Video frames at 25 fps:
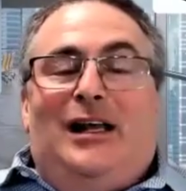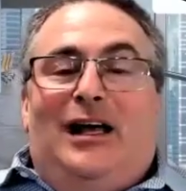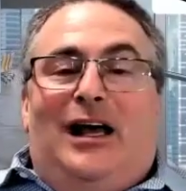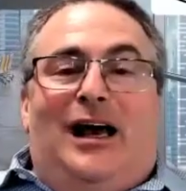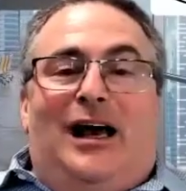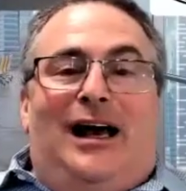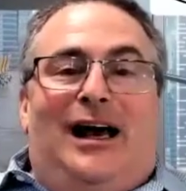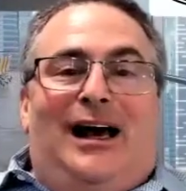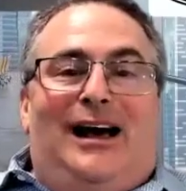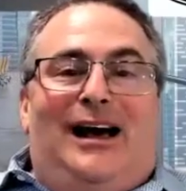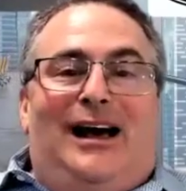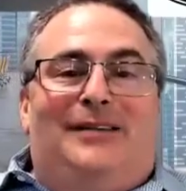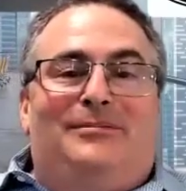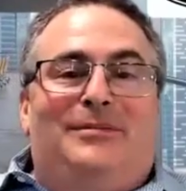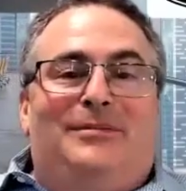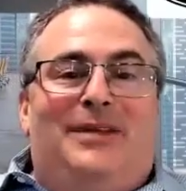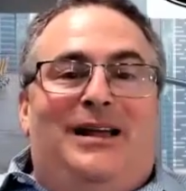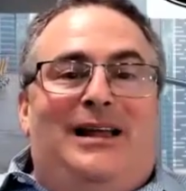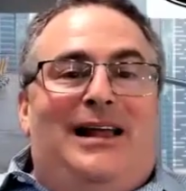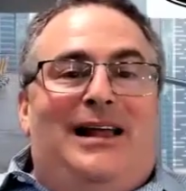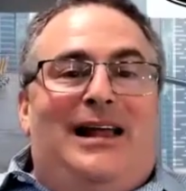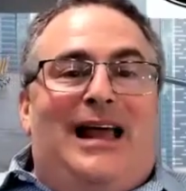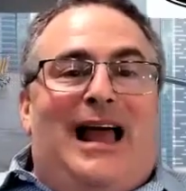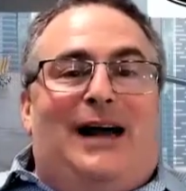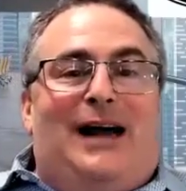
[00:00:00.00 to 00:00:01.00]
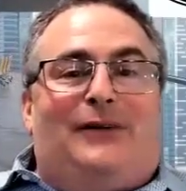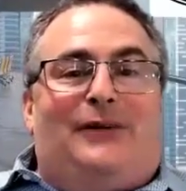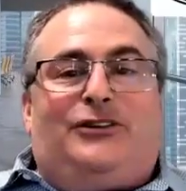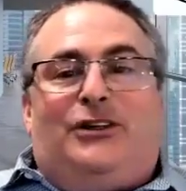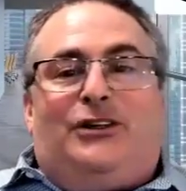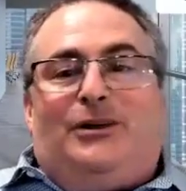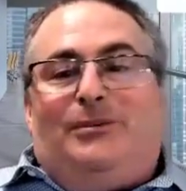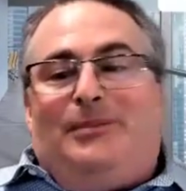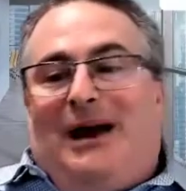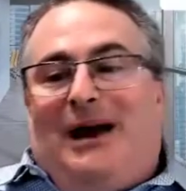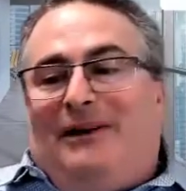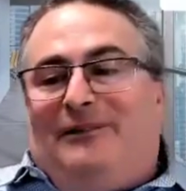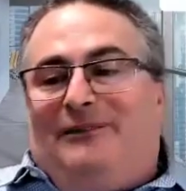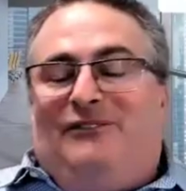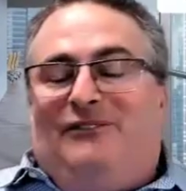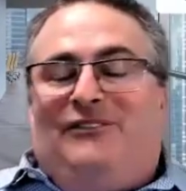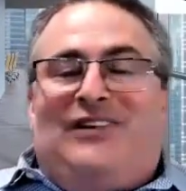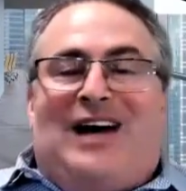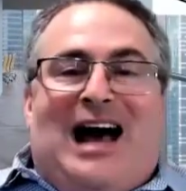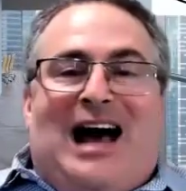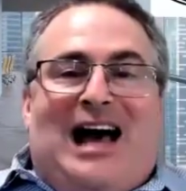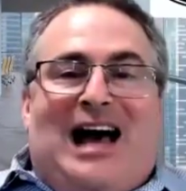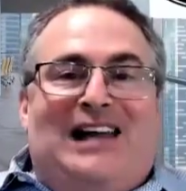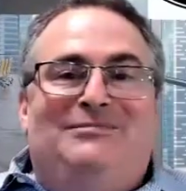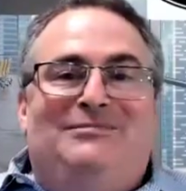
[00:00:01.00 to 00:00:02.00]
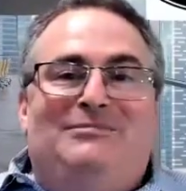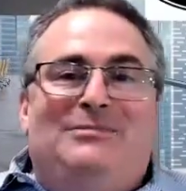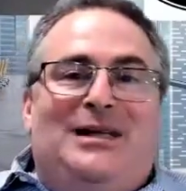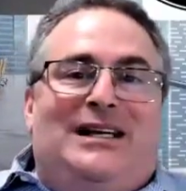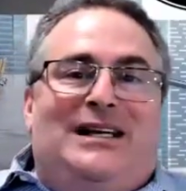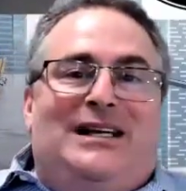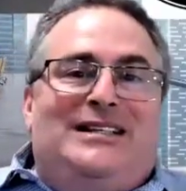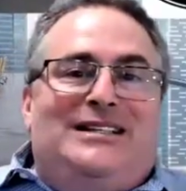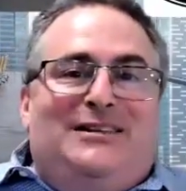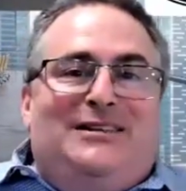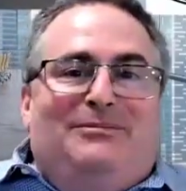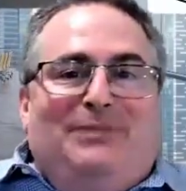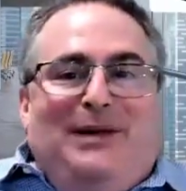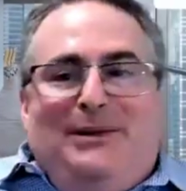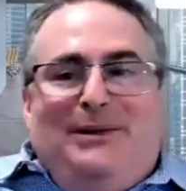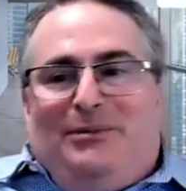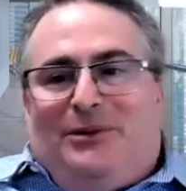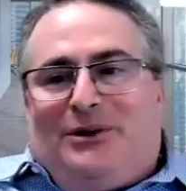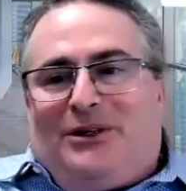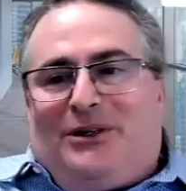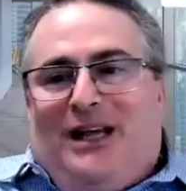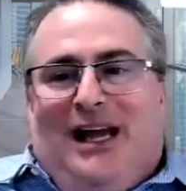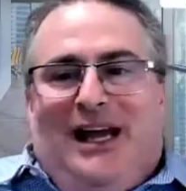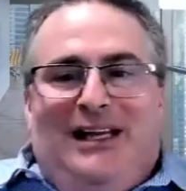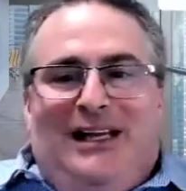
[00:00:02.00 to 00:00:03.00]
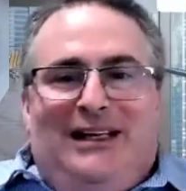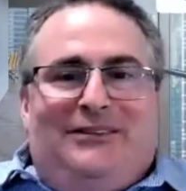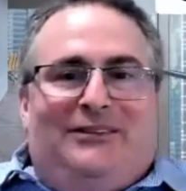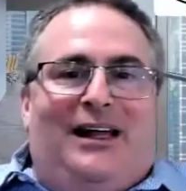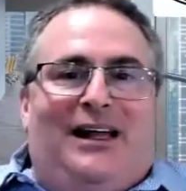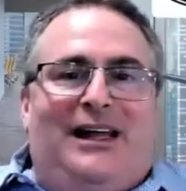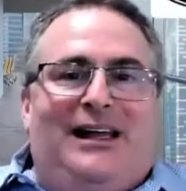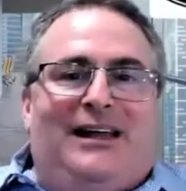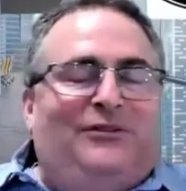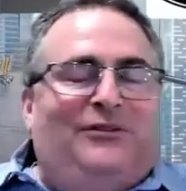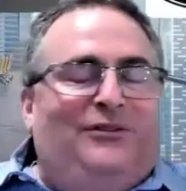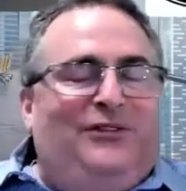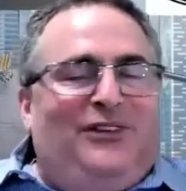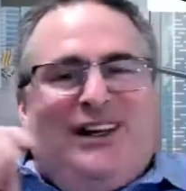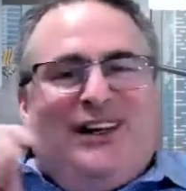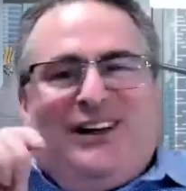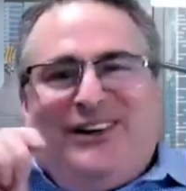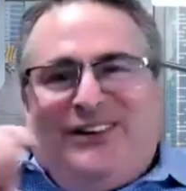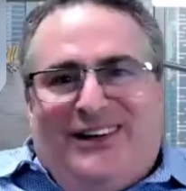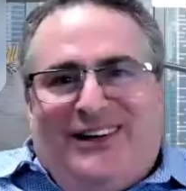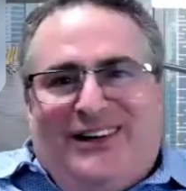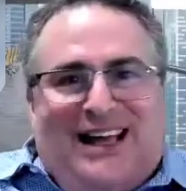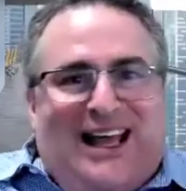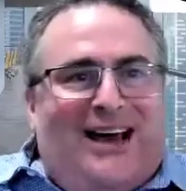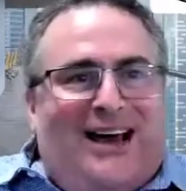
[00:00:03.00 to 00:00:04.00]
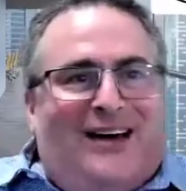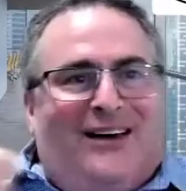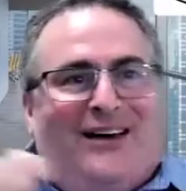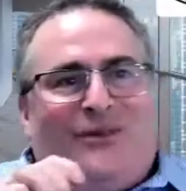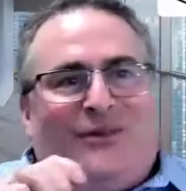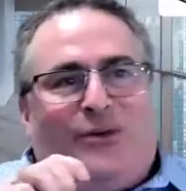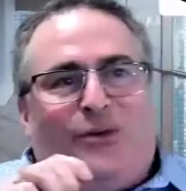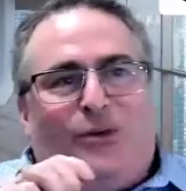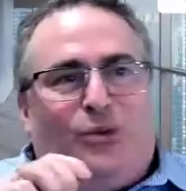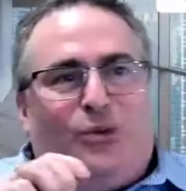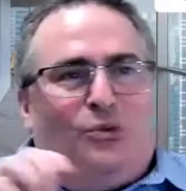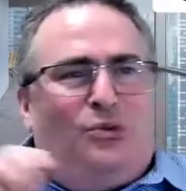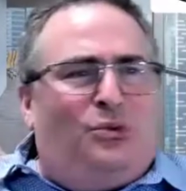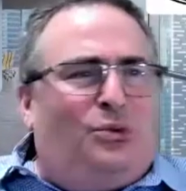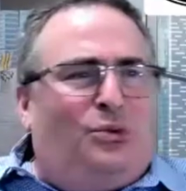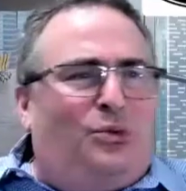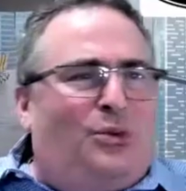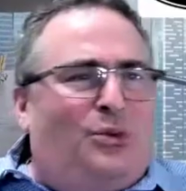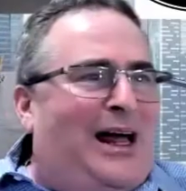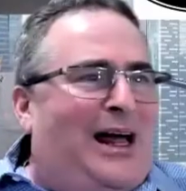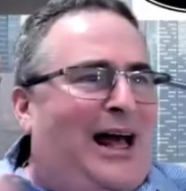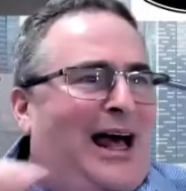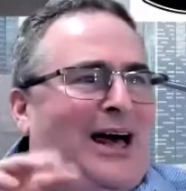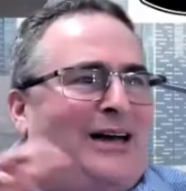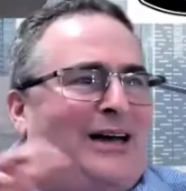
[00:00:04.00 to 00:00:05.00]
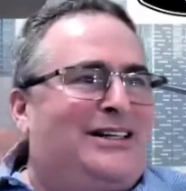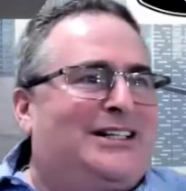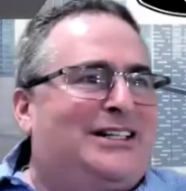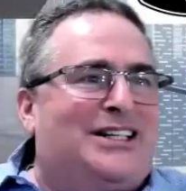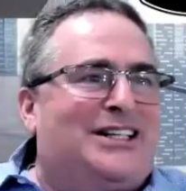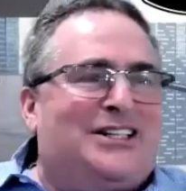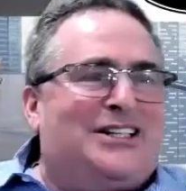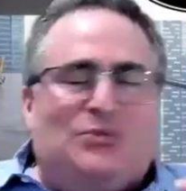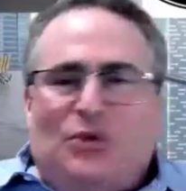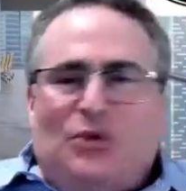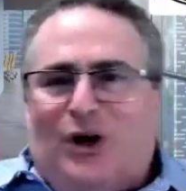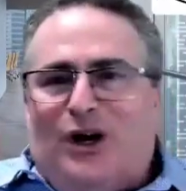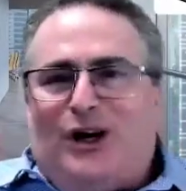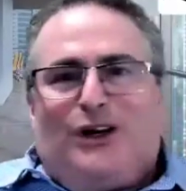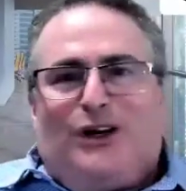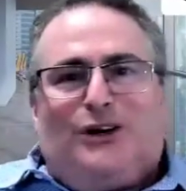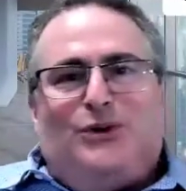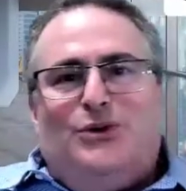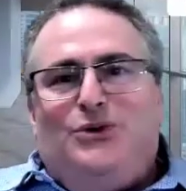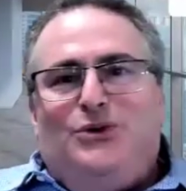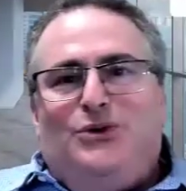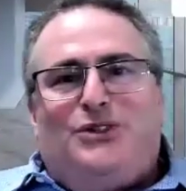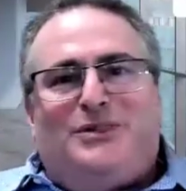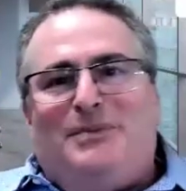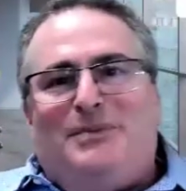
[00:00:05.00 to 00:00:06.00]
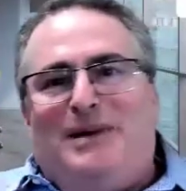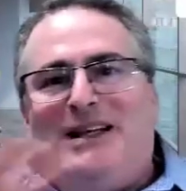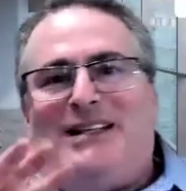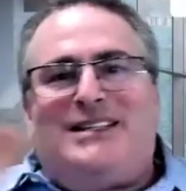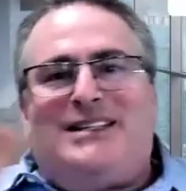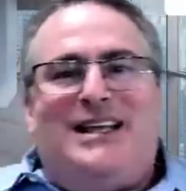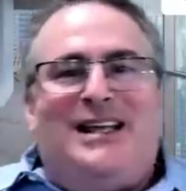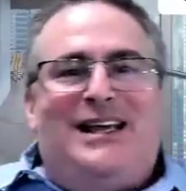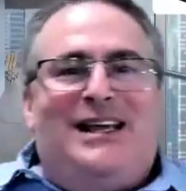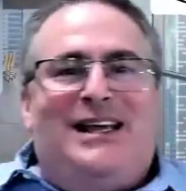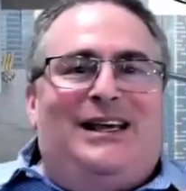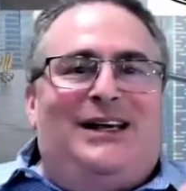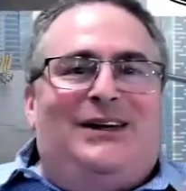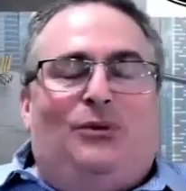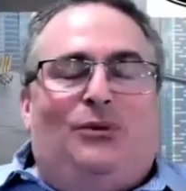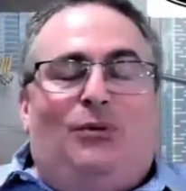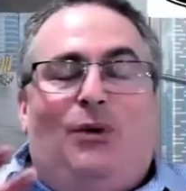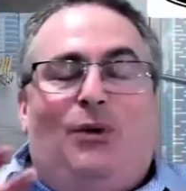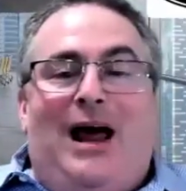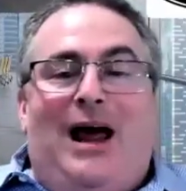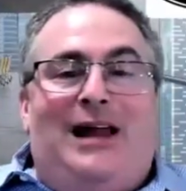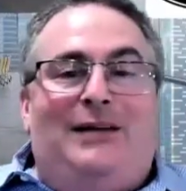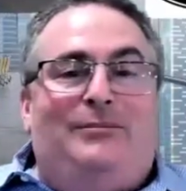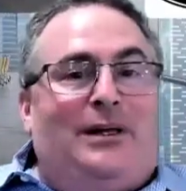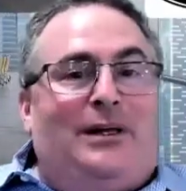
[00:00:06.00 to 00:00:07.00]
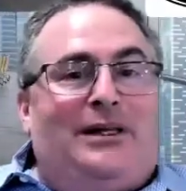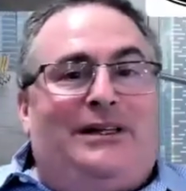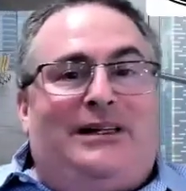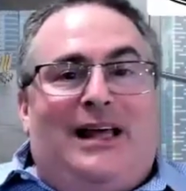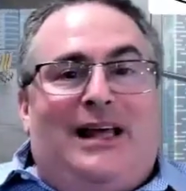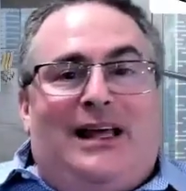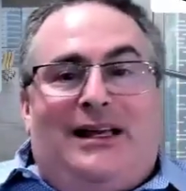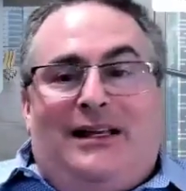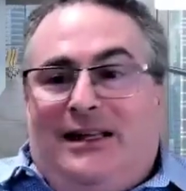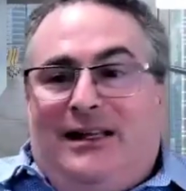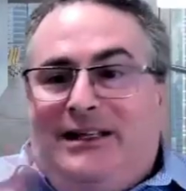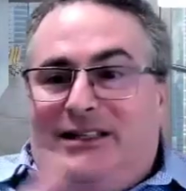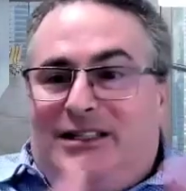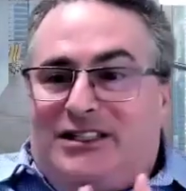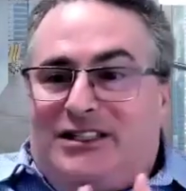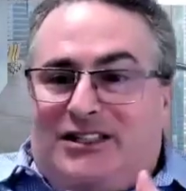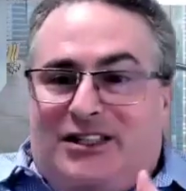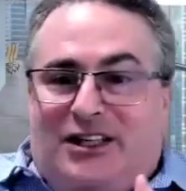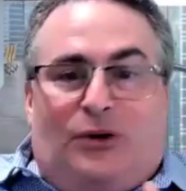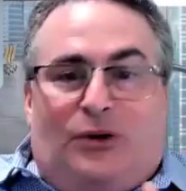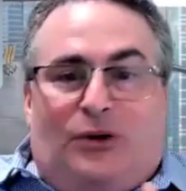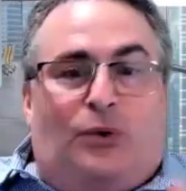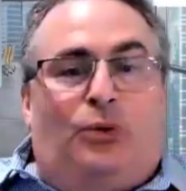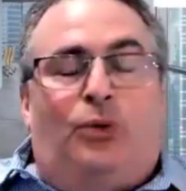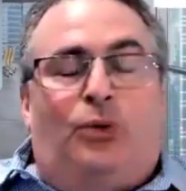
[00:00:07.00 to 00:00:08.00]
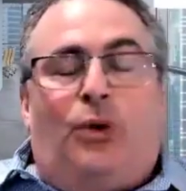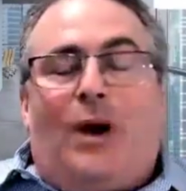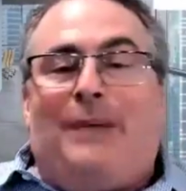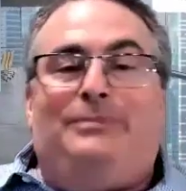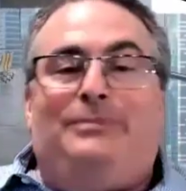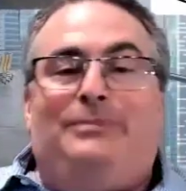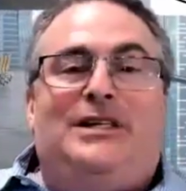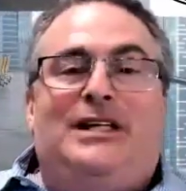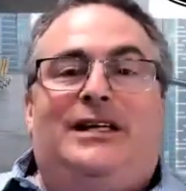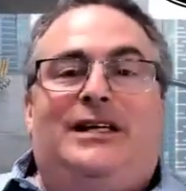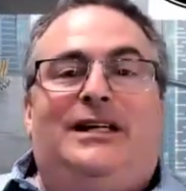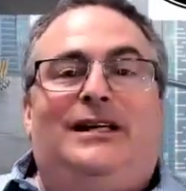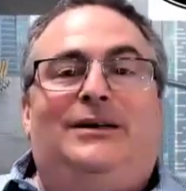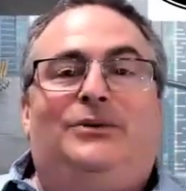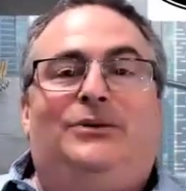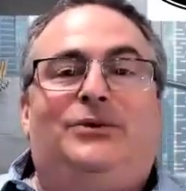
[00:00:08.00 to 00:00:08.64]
After about 5 minutes of people kind of like figuring out, well, how does this work? Who speaks when? But then they just erupted. It